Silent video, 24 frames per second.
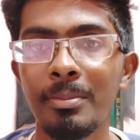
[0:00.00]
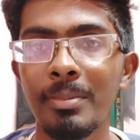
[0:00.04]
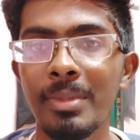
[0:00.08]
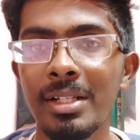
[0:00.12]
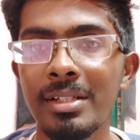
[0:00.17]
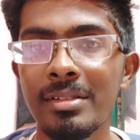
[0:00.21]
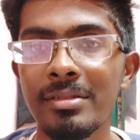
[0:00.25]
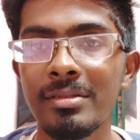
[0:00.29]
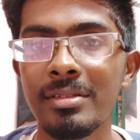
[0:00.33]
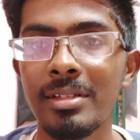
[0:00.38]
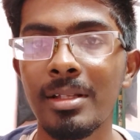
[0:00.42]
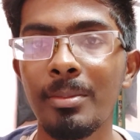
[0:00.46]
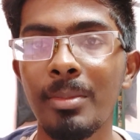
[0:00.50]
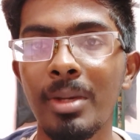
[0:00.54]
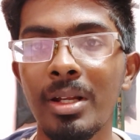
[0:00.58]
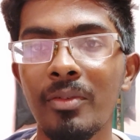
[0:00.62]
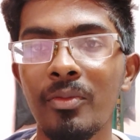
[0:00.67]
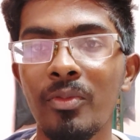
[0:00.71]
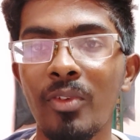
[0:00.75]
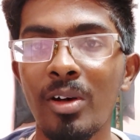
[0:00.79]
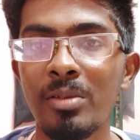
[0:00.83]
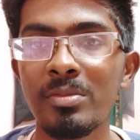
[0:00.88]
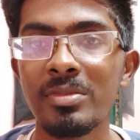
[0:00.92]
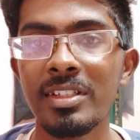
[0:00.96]
melts them and
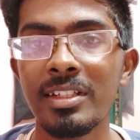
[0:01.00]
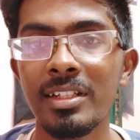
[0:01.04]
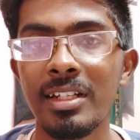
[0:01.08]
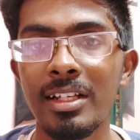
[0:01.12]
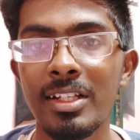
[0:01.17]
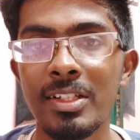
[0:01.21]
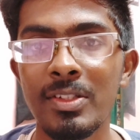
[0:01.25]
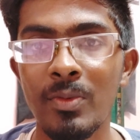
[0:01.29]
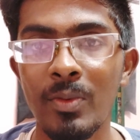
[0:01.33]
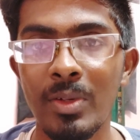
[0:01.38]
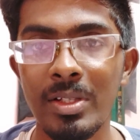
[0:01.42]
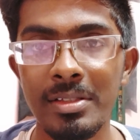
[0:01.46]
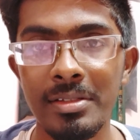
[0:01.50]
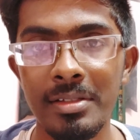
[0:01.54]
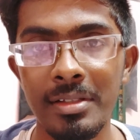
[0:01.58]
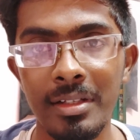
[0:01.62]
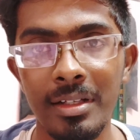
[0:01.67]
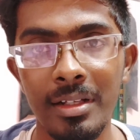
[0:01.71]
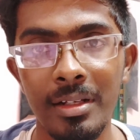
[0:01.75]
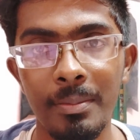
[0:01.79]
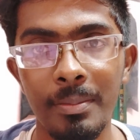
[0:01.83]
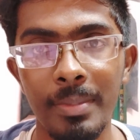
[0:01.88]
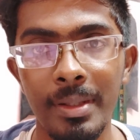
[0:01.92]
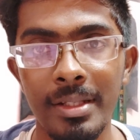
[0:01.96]
forms it as one
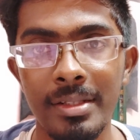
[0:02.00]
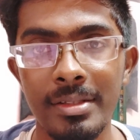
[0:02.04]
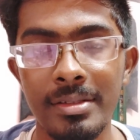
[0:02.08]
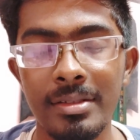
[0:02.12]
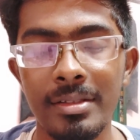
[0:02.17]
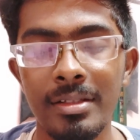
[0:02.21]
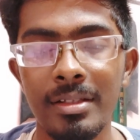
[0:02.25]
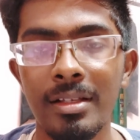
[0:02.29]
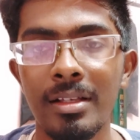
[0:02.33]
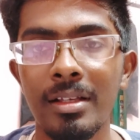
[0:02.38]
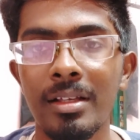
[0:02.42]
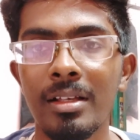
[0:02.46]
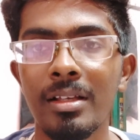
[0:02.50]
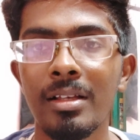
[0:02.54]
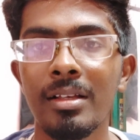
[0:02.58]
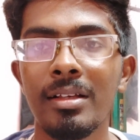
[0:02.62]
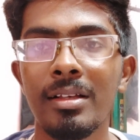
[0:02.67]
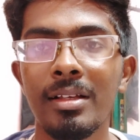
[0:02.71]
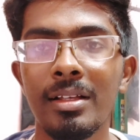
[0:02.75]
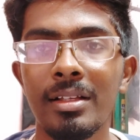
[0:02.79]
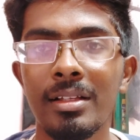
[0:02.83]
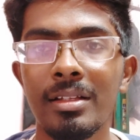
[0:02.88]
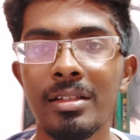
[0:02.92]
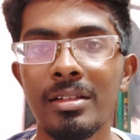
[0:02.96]
single piece.
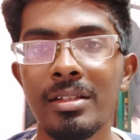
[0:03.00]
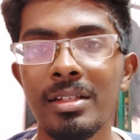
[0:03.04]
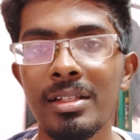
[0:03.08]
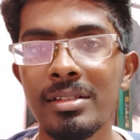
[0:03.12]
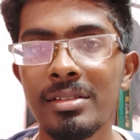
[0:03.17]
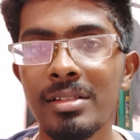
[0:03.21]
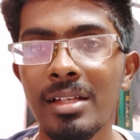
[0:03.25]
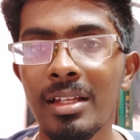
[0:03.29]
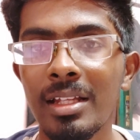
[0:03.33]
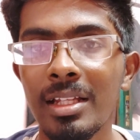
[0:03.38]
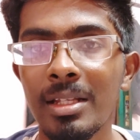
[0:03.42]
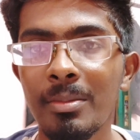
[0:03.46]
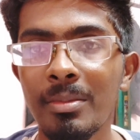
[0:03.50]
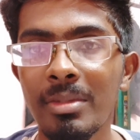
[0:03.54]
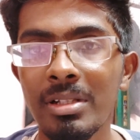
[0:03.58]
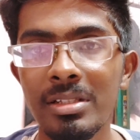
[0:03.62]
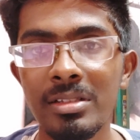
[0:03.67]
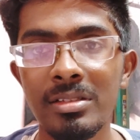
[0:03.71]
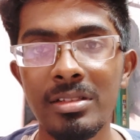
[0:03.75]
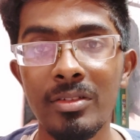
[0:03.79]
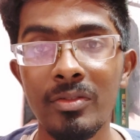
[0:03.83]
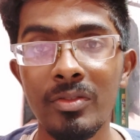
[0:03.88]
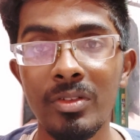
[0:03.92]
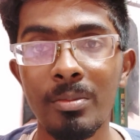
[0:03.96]
These are the
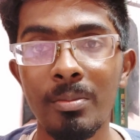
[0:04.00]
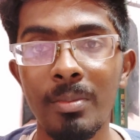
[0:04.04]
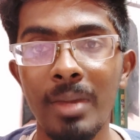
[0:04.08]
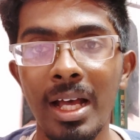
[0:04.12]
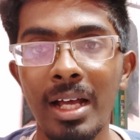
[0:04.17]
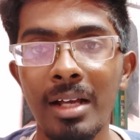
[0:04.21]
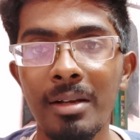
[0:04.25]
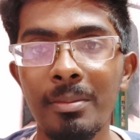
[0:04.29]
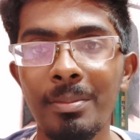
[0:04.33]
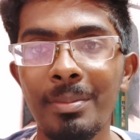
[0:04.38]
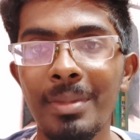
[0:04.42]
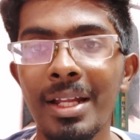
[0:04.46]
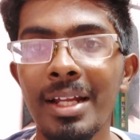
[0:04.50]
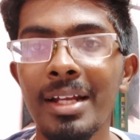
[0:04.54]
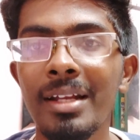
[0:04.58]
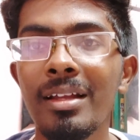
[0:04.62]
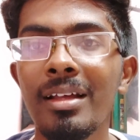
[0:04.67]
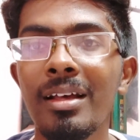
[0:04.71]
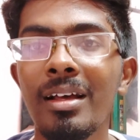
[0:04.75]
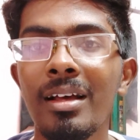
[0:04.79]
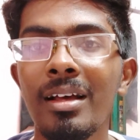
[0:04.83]
images of the back plate